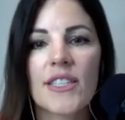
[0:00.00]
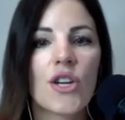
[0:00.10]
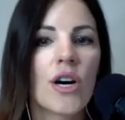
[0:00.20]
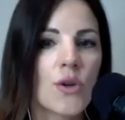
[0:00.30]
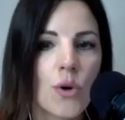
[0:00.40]
And
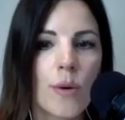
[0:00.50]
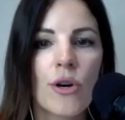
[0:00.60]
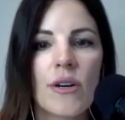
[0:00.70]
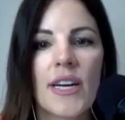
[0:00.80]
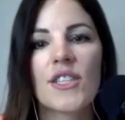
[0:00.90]
it's not
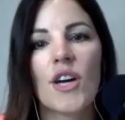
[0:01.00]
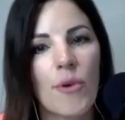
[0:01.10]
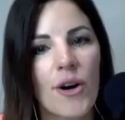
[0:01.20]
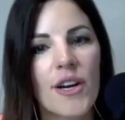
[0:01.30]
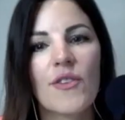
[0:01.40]
normal. It's
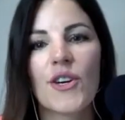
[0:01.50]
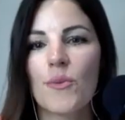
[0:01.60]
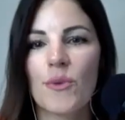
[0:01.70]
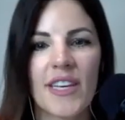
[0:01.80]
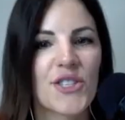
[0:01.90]
not part of a
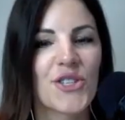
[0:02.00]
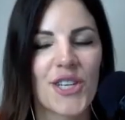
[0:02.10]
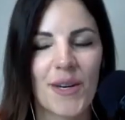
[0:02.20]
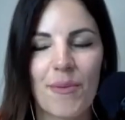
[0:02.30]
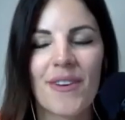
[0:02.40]
good
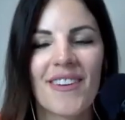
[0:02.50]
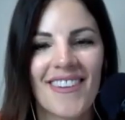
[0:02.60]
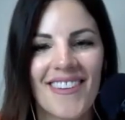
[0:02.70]
relationship.